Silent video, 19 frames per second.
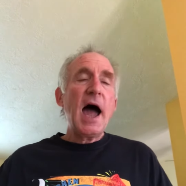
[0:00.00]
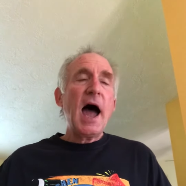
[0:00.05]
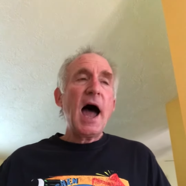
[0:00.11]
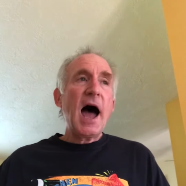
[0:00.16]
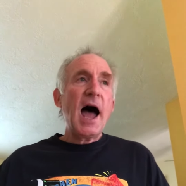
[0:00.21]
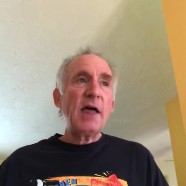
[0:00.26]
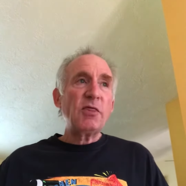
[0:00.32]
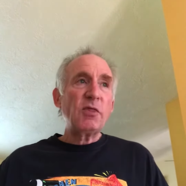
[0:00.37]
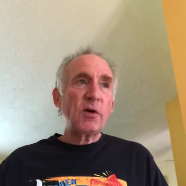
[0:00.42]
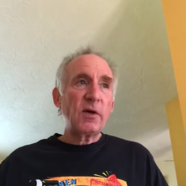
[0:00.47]

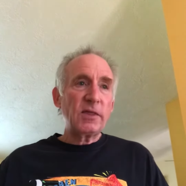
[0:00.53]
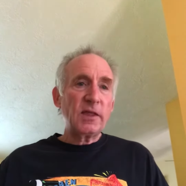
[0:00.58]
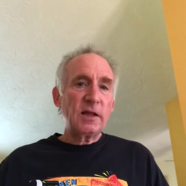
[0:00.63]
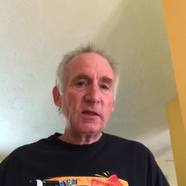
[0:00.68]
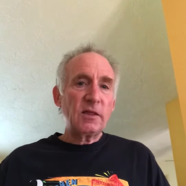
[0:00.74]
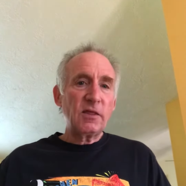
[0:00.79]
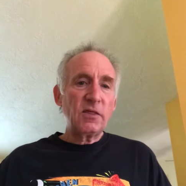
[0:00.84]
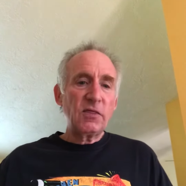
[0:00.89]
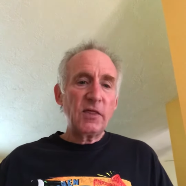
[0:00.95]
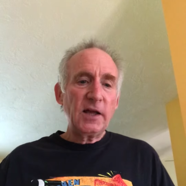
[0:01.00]
I thought
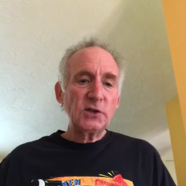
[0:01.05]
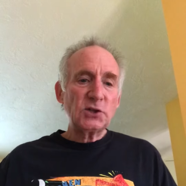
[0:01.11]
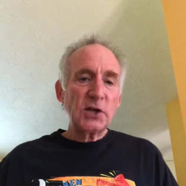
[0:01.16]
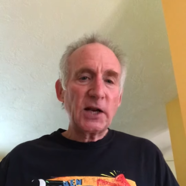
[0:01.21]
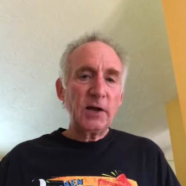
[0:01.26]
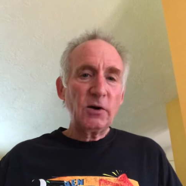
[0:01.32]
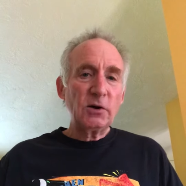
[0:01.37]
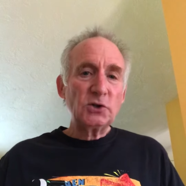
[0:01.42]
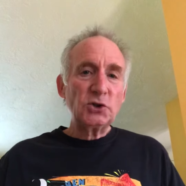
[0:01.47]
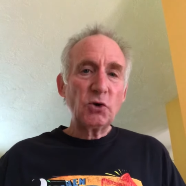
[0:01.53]
that the things that
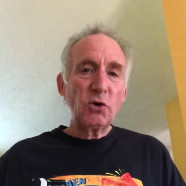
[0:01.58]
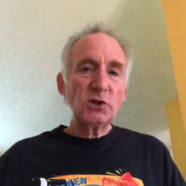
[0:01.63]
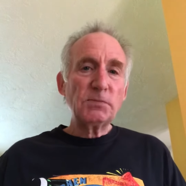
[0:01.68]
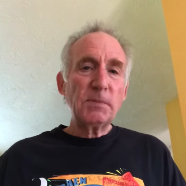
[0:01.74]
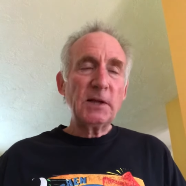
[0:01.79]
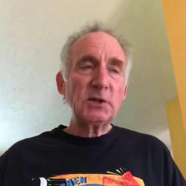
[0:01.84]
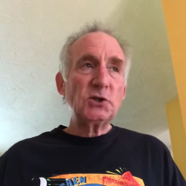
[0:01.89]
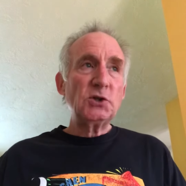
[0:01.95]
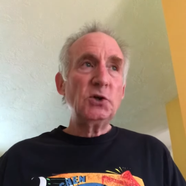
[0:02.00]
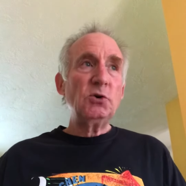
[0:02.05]
I heard George
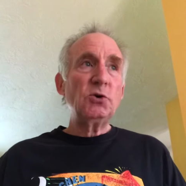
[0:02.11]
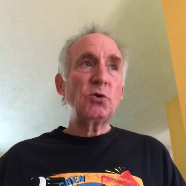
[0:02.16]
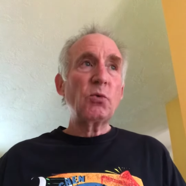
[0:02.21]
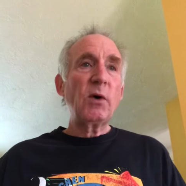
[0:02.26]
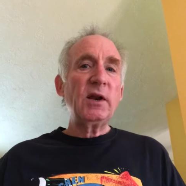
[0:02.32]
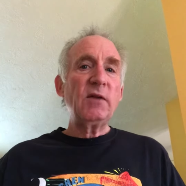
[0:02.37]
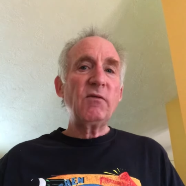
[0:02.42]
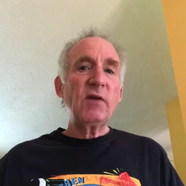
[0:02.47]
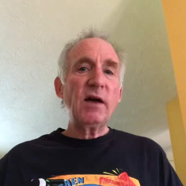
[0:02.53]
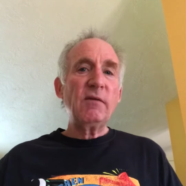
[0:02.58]
Benson do
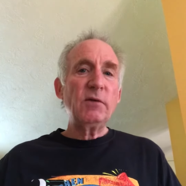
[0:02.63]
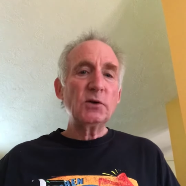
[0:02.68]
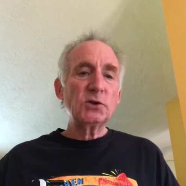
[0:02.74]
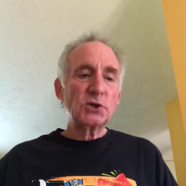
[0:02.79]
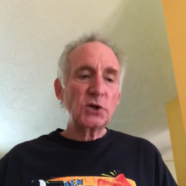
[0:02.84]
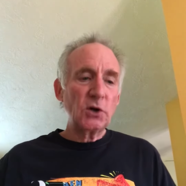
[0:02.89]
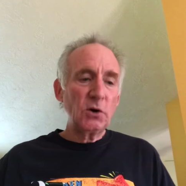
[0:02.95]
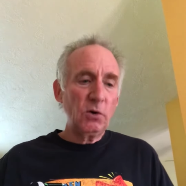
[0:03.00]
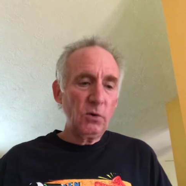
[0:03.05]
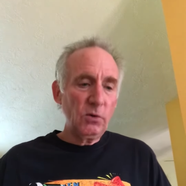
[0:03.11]
25 years
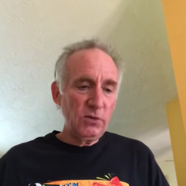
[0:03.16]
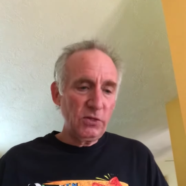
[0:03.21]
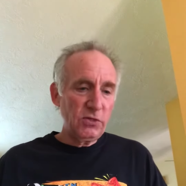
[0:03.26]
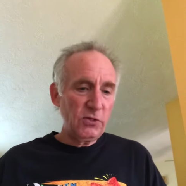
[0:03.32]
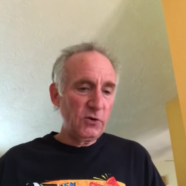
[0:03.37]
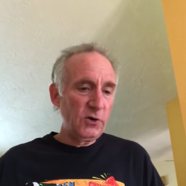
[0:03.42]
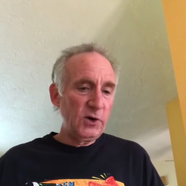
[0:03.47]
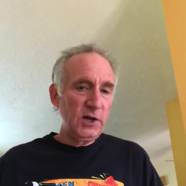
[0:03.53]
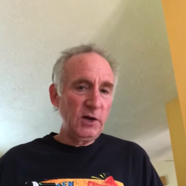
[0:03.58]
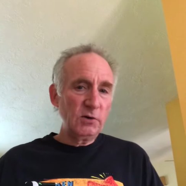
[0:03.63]
ago,
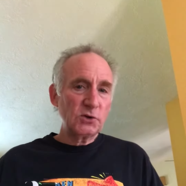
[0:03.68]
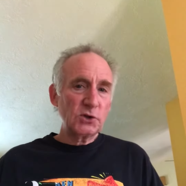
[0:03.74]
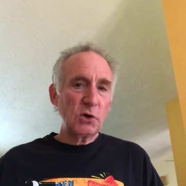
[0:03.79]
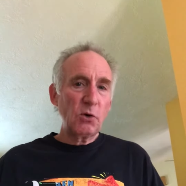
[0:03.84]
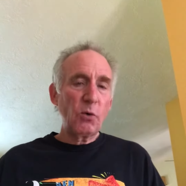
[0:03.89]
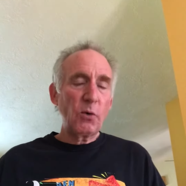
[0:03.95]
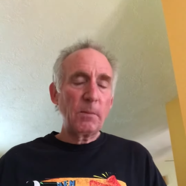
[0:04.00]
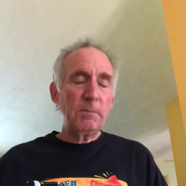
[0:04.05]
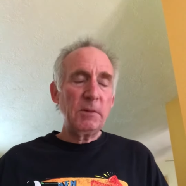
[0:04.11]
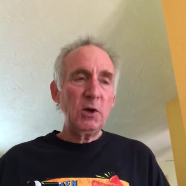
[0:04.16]
30 years ago
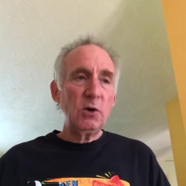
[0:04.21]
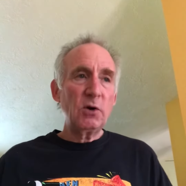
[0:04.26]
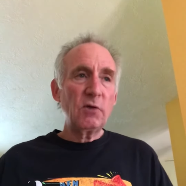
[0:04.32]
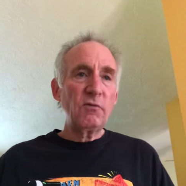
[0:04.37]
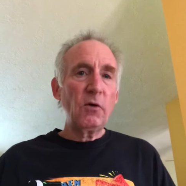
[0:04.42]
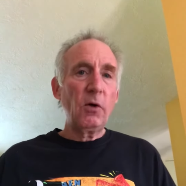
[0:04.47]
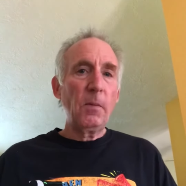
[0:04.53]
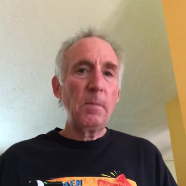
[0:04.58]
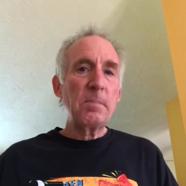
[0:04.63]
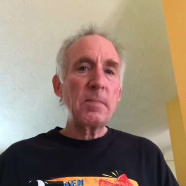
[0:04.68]
were
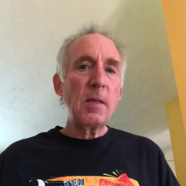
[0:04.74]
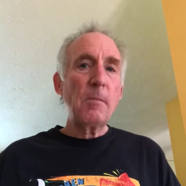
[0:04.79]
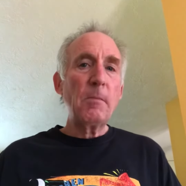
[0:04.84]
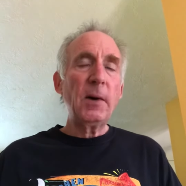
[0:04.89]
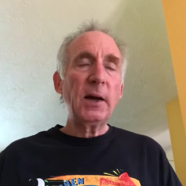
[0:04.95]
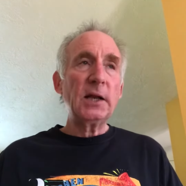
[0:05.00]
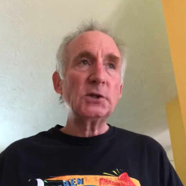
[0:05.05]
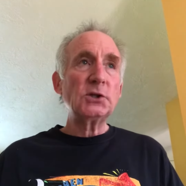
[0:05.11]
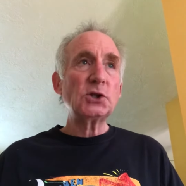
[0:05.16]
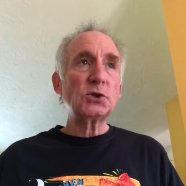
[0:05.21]
beautiful,
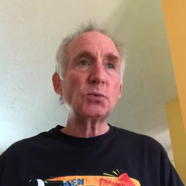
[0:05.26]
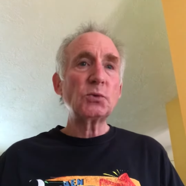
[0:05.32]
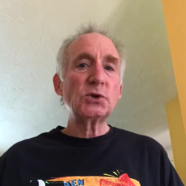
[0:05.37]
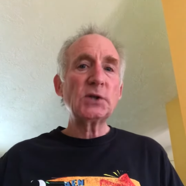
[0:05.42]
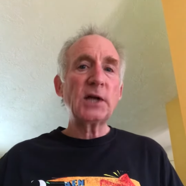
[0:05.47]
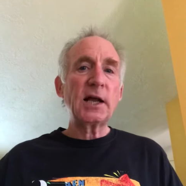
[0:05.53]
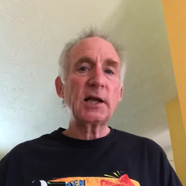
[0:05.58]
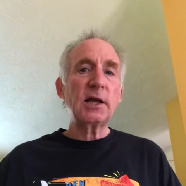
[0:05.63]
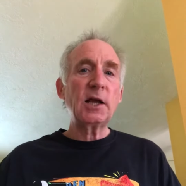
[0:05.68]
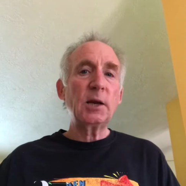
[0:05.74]
but it just was
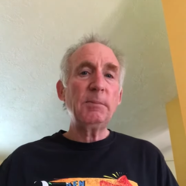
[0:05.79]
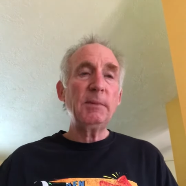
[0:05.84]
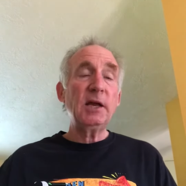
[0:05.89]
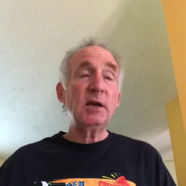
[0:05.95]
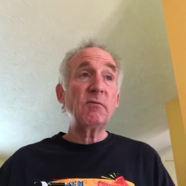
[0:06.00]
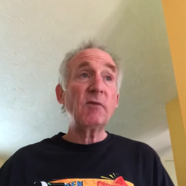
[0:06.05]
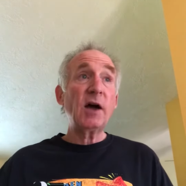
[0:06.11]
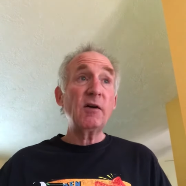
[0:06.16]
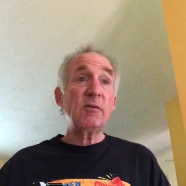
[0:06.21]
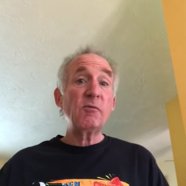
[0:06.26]
not going to be
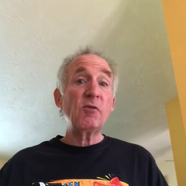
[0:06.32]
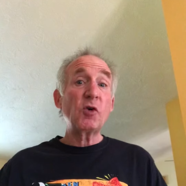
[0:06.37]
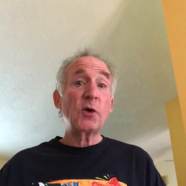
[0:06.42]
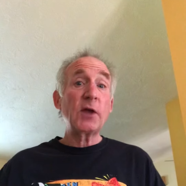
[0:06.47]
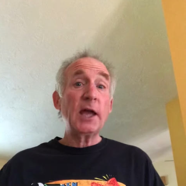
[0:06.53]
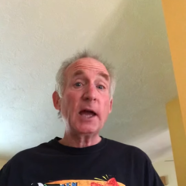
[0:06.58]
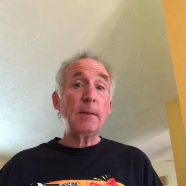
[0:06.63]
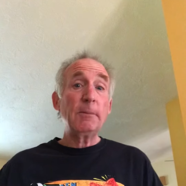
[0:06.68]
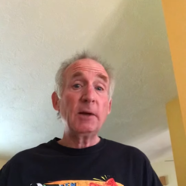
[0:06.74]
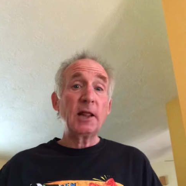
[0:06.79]
in my
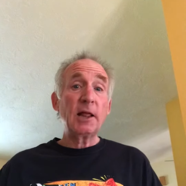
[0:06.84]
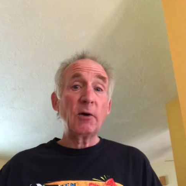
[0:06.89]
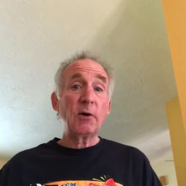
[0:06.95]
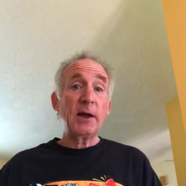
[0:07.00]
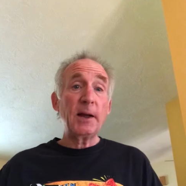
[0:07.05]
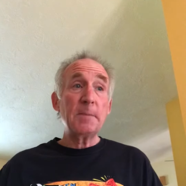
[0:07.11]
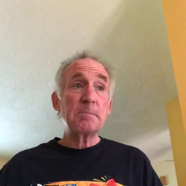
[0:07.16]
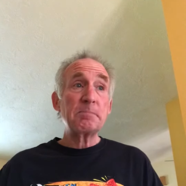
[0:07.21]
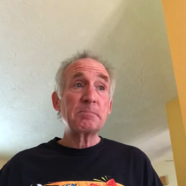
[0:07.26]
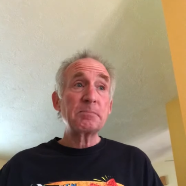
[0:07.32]
vocabulary.